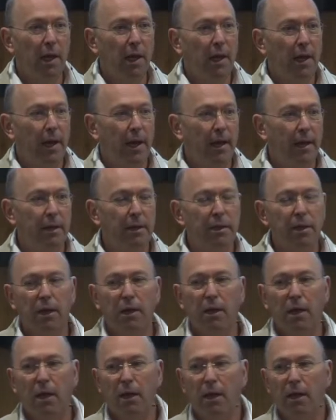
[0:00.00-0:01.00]
And
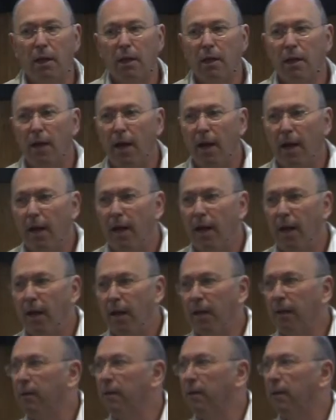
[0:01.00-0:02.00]
uh, I,
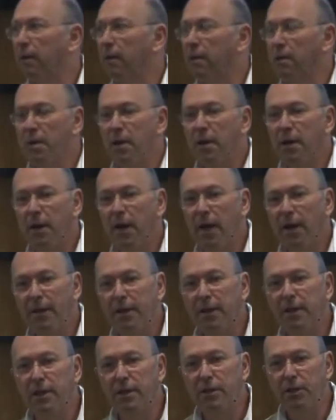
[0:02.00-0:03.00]
I, uh, I,
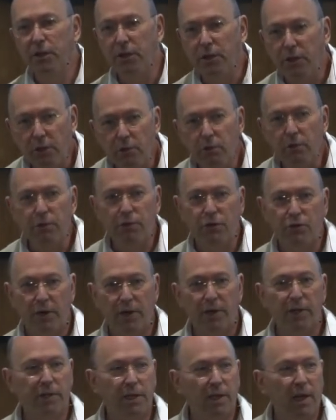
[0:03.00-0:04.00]
think there's huge
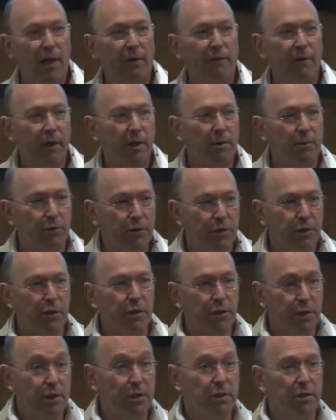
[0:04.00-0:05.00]
strengths in having a
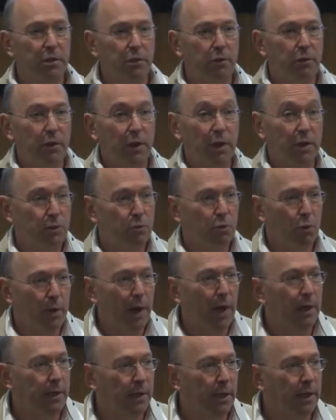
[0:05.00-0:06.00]
research institute that's
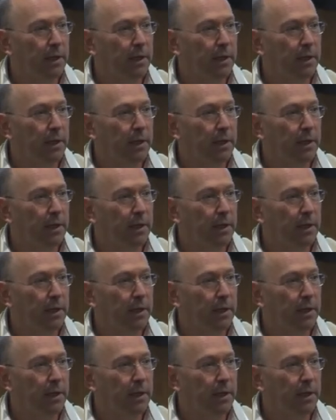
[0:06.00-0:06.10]
without any